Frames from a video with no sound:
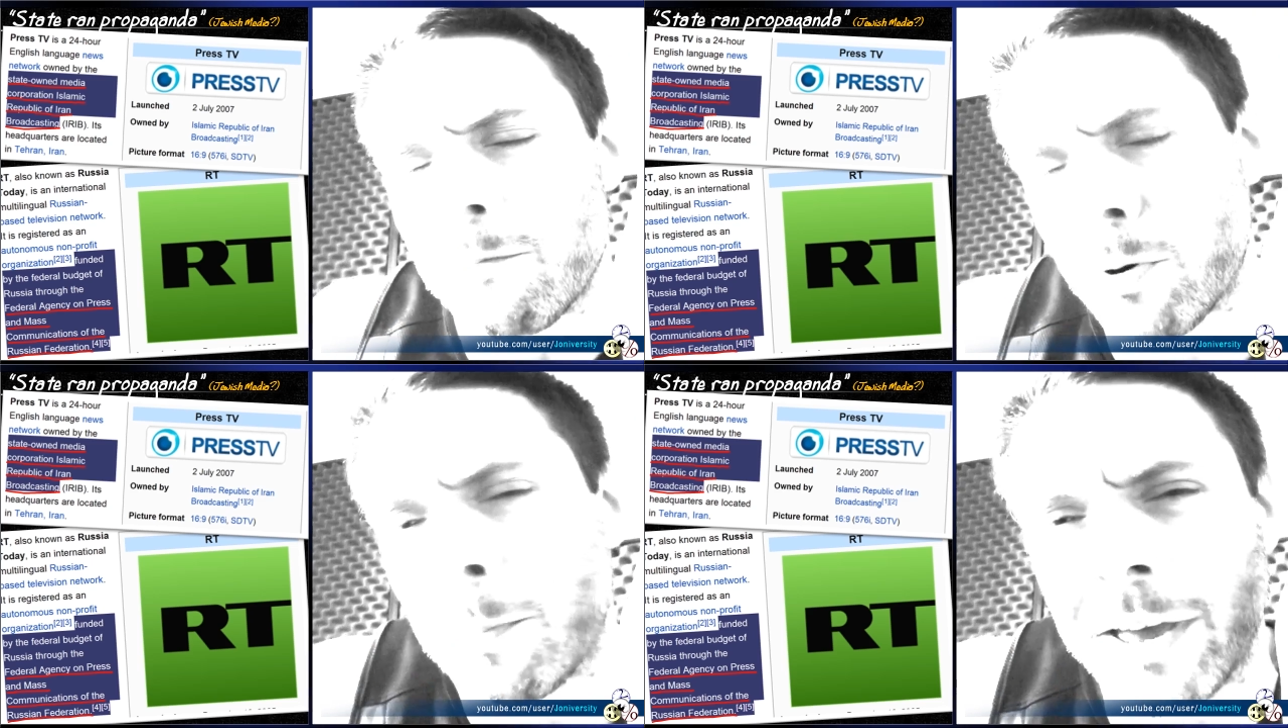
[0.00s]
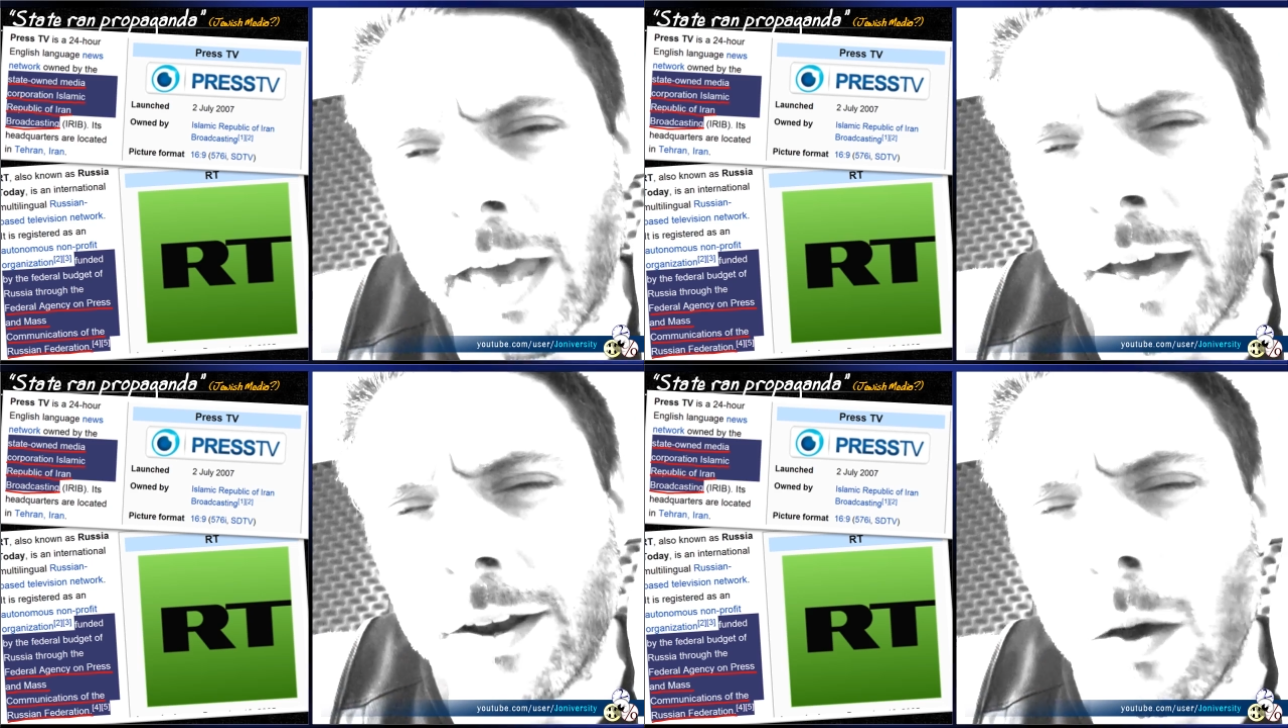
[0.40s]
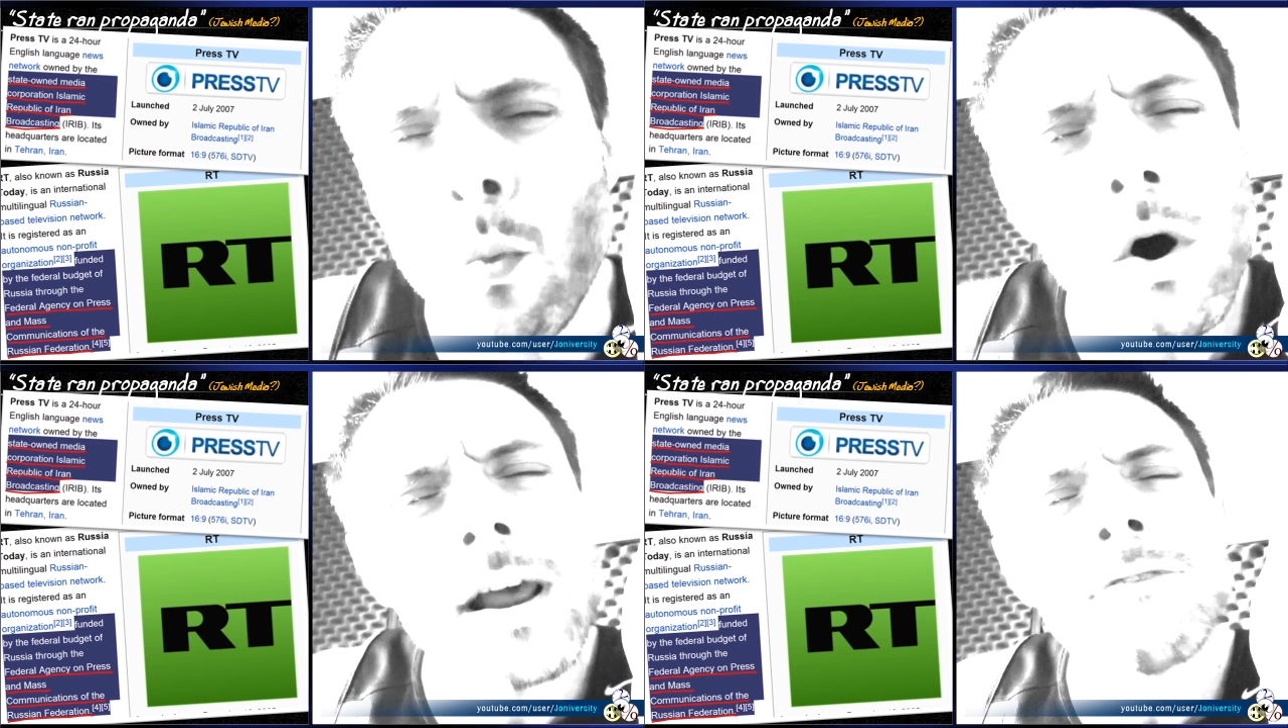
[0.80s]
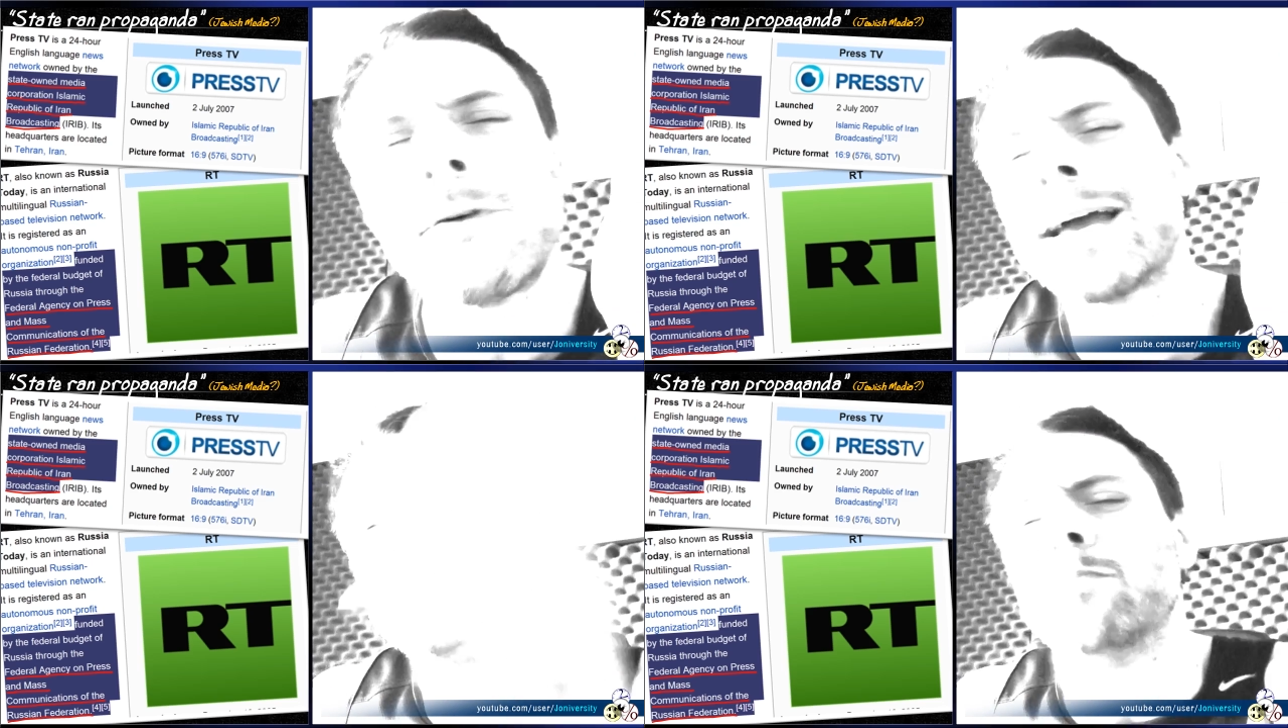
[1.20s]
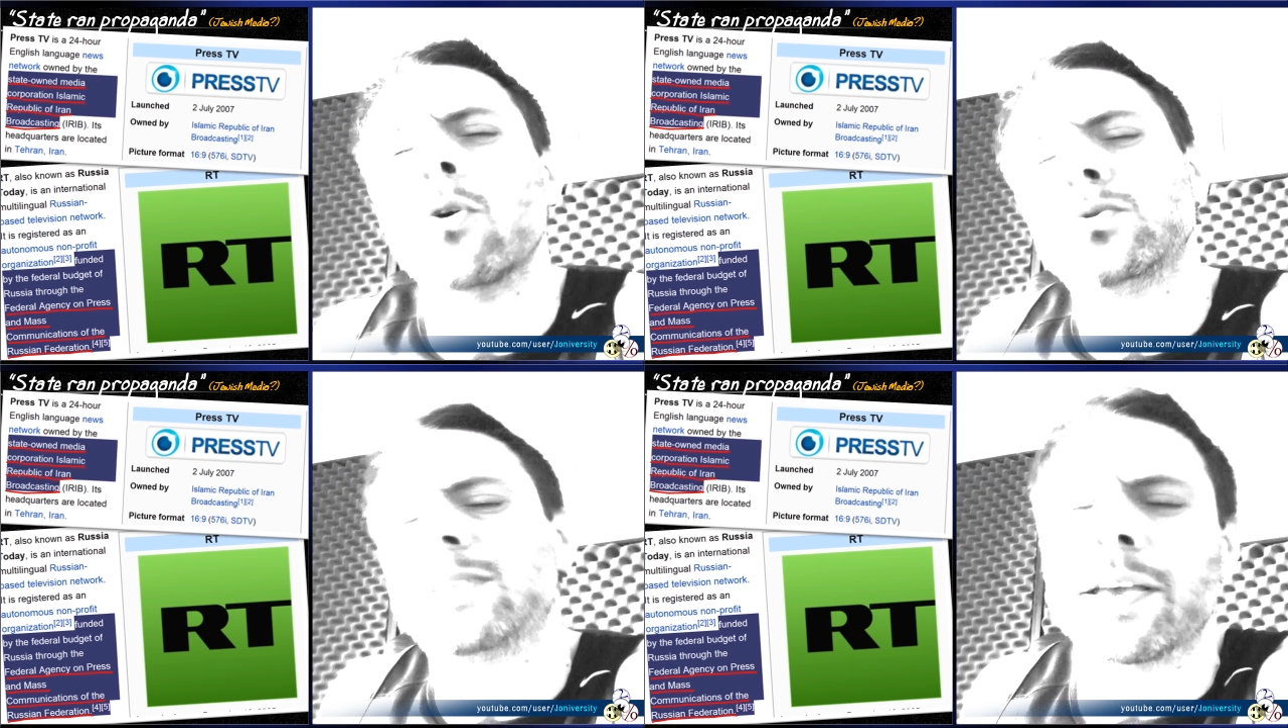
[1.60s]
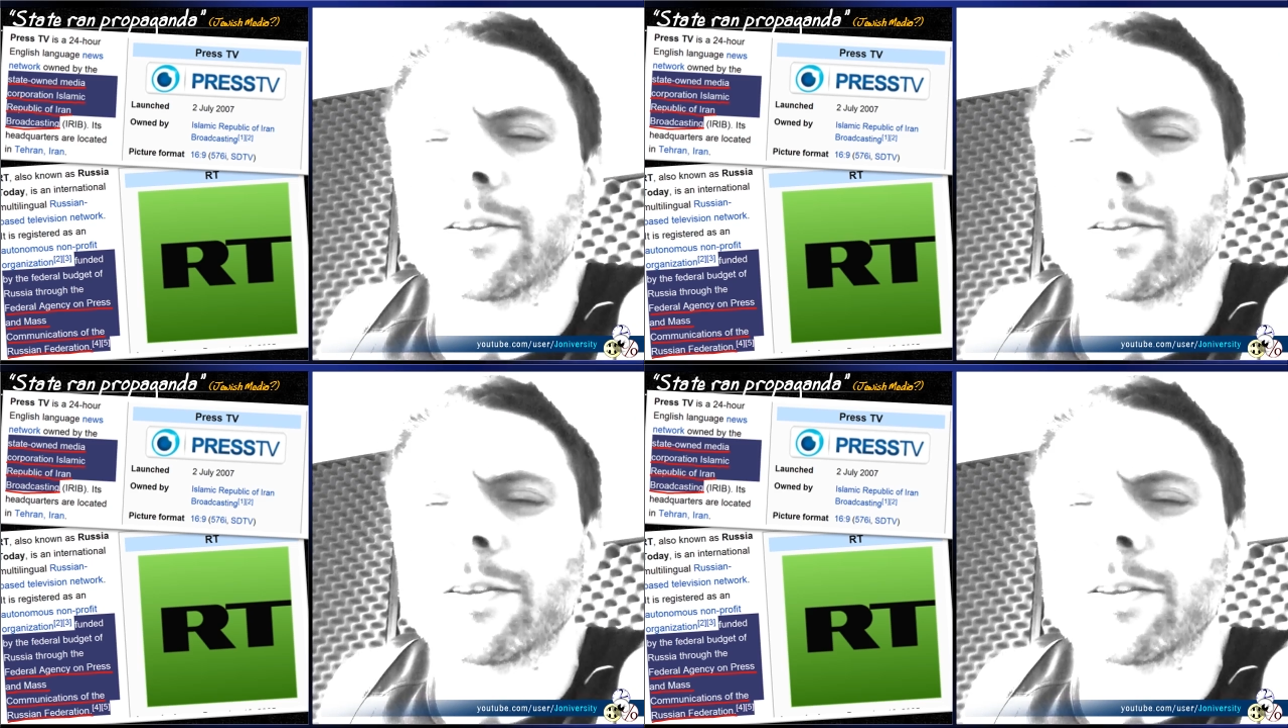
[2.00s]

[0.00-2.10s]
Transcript: of propaganda, what I find most